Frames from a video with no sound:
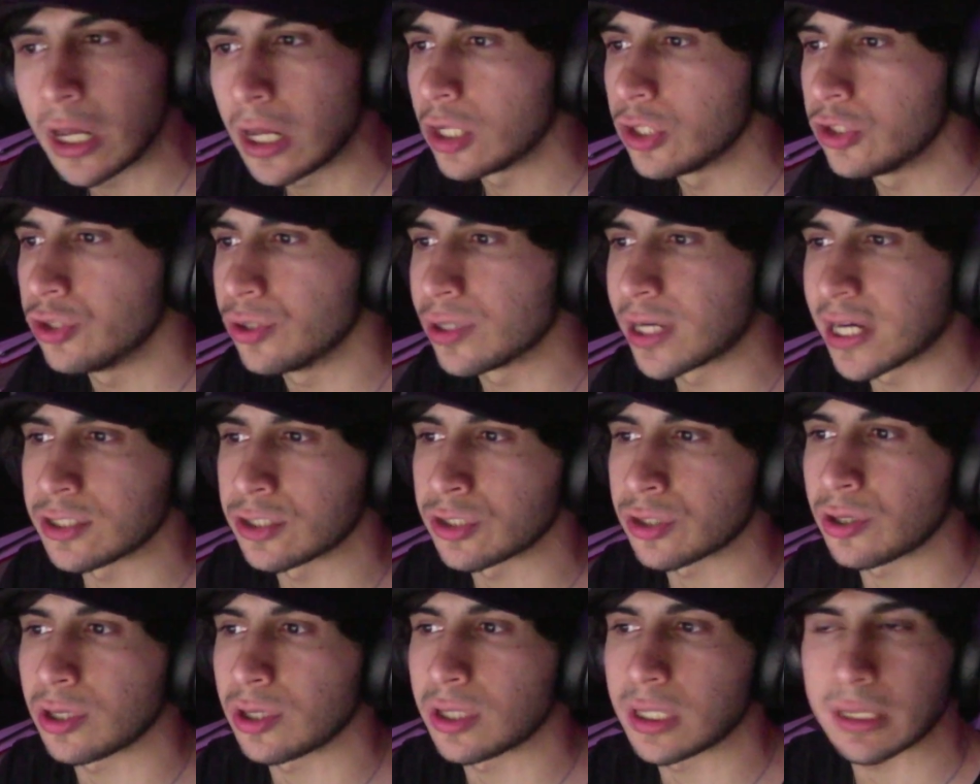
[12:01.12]
you can
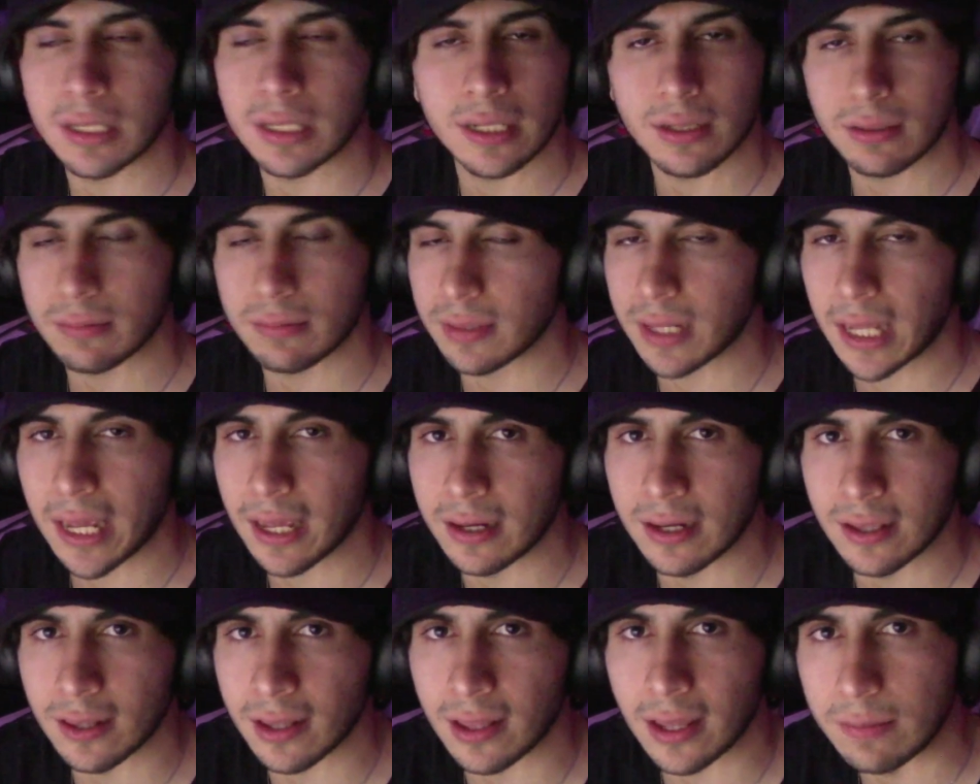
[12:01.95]
join
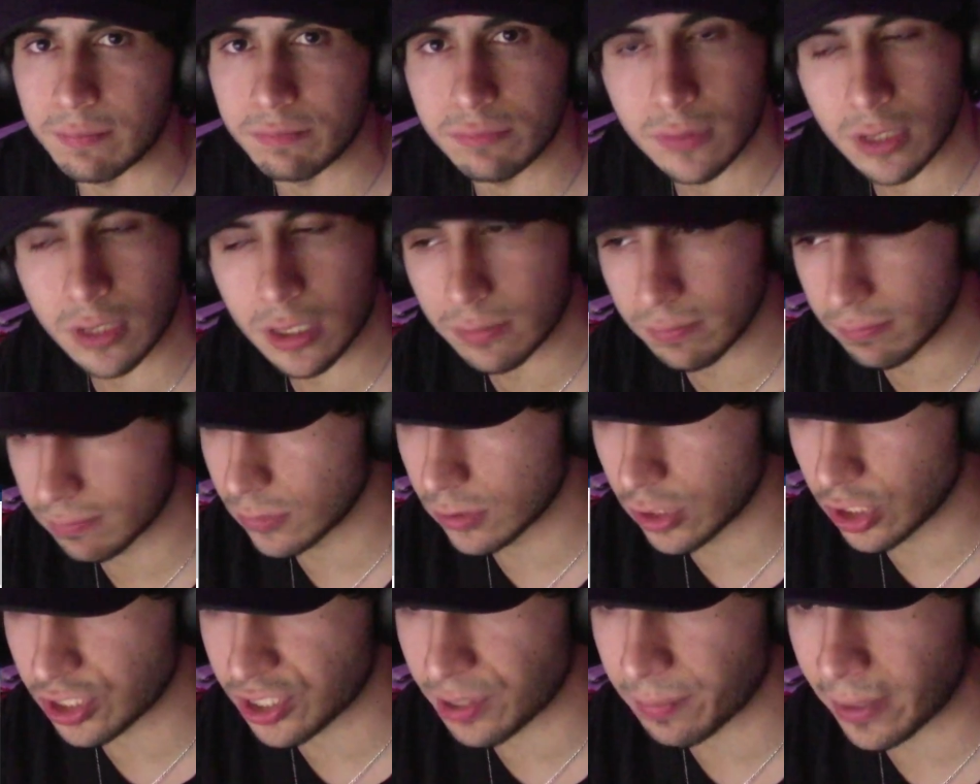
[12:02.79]
any day that
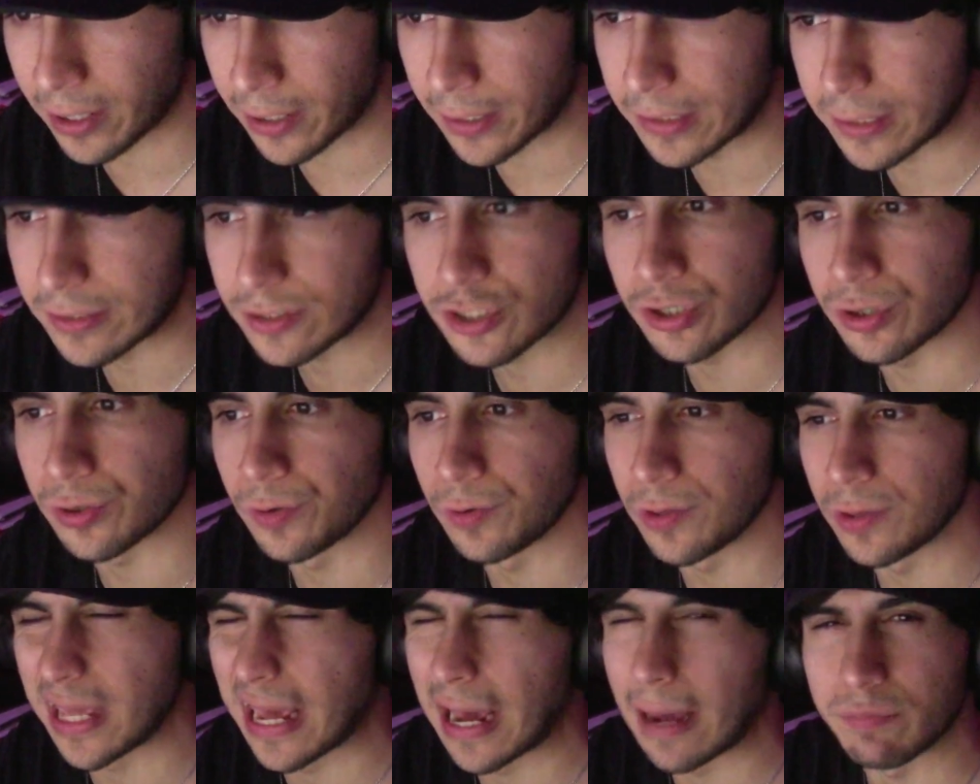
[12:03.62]
doesn't matter
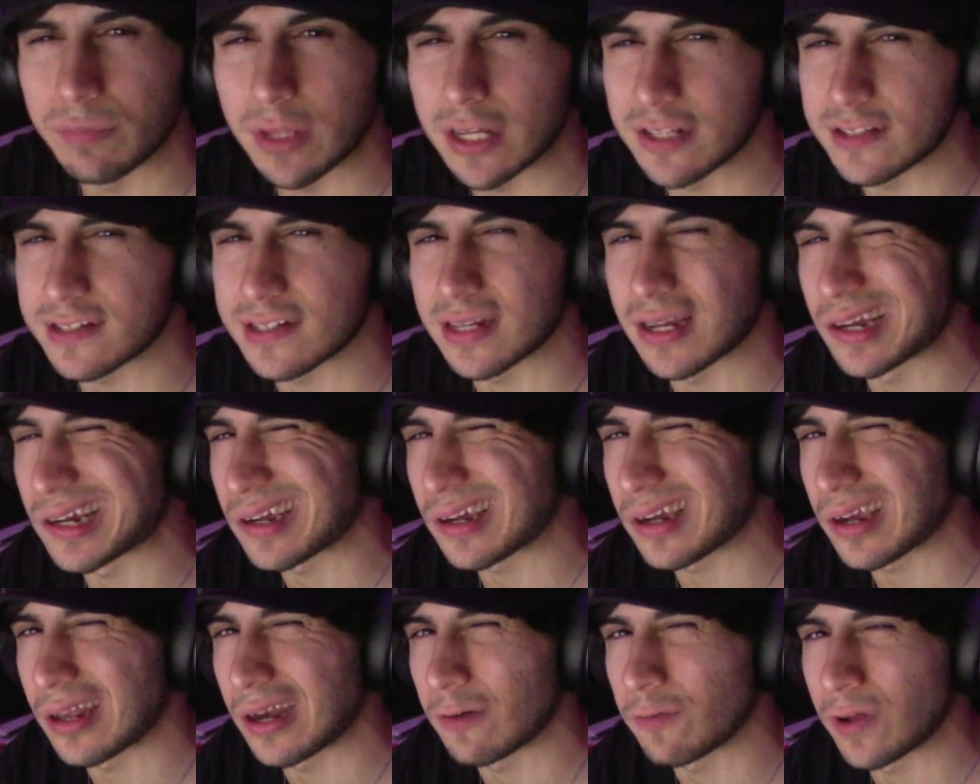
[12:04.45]
so yeah that's a
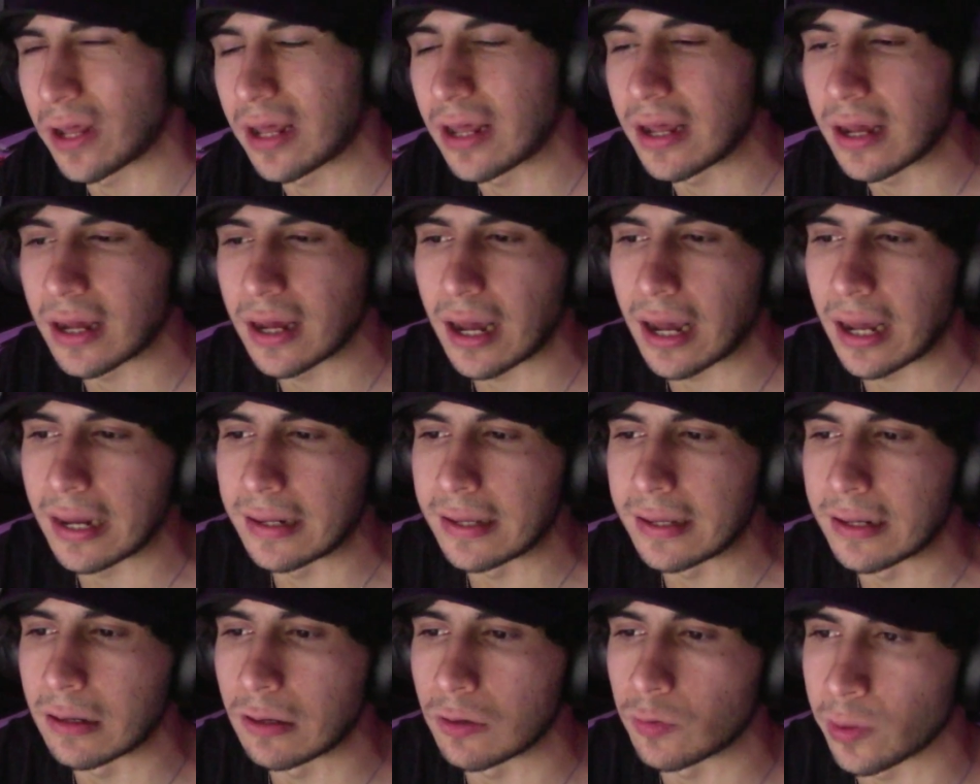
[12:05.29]
kind of a, a
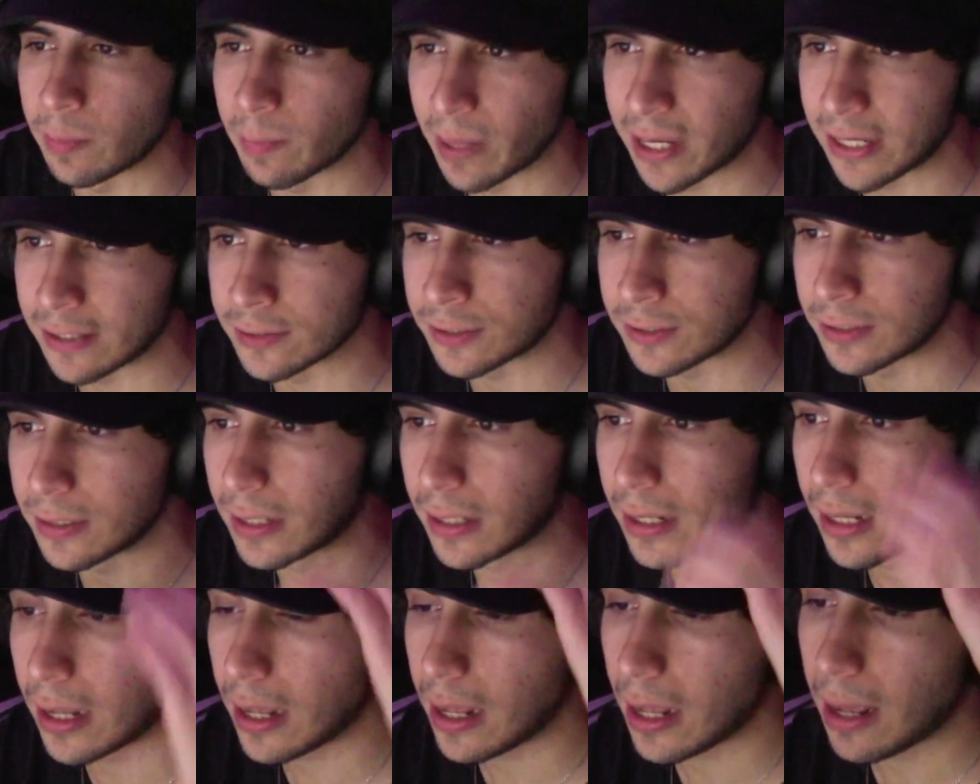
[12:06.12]
little reminder
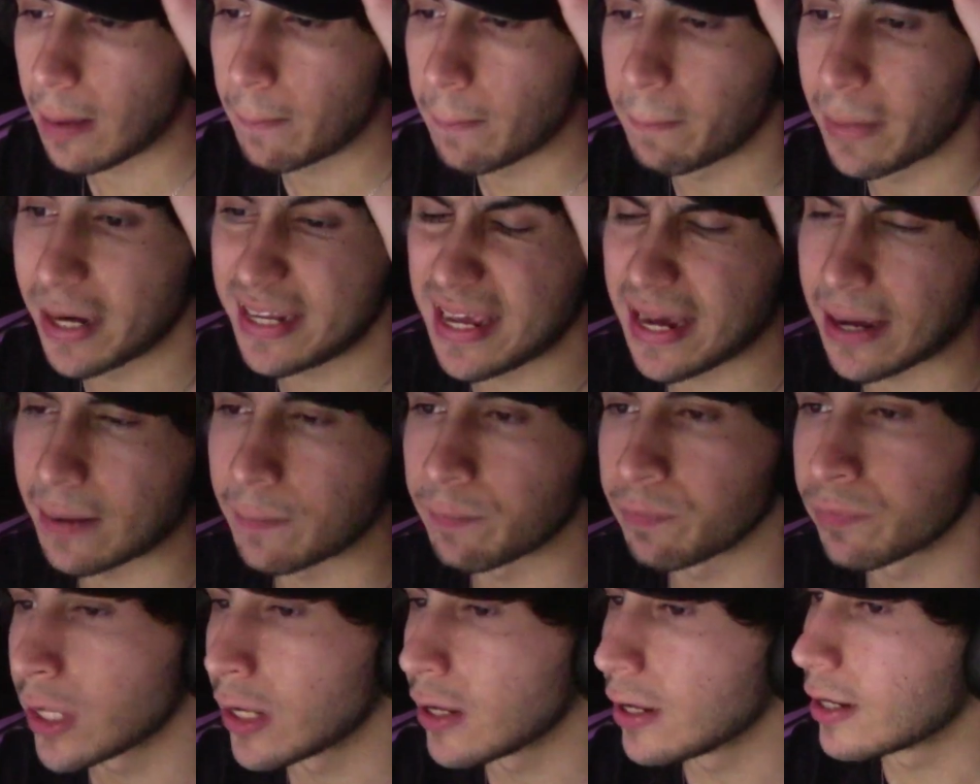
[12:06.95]
but yeah
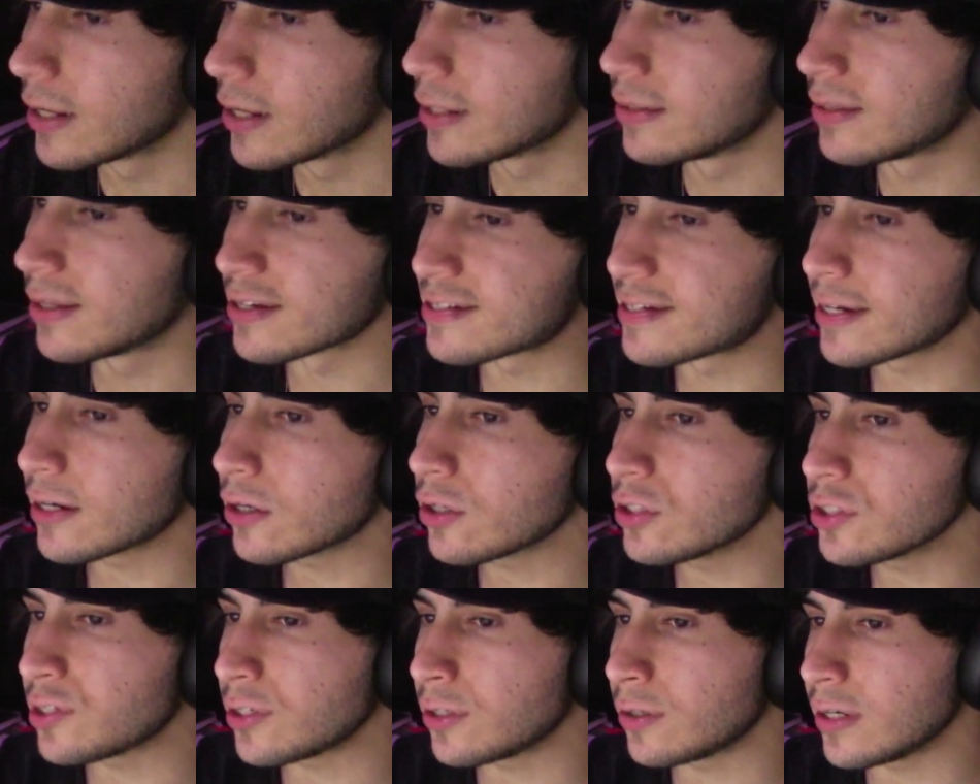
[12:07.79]
the
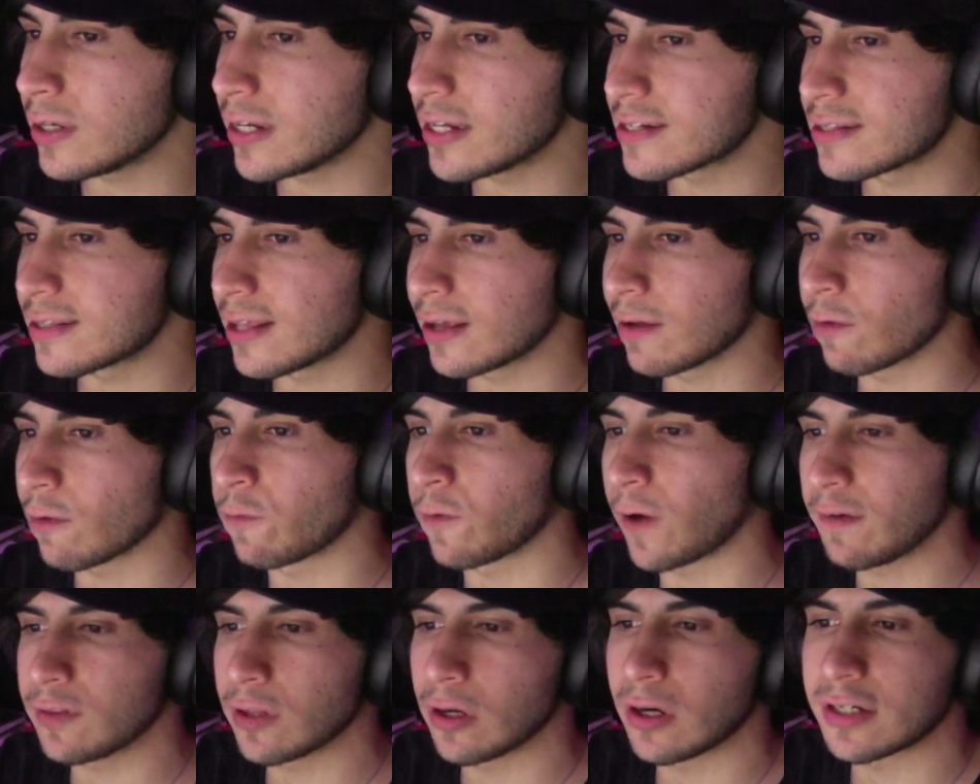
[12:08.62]
second tier is the
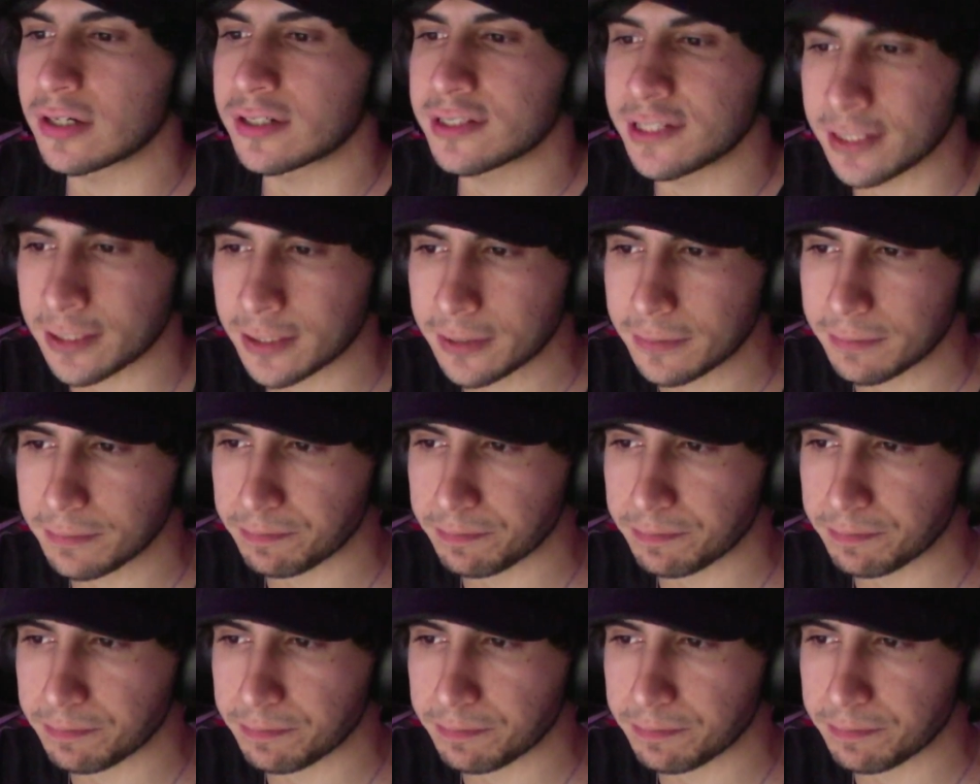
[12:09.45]
$5 tier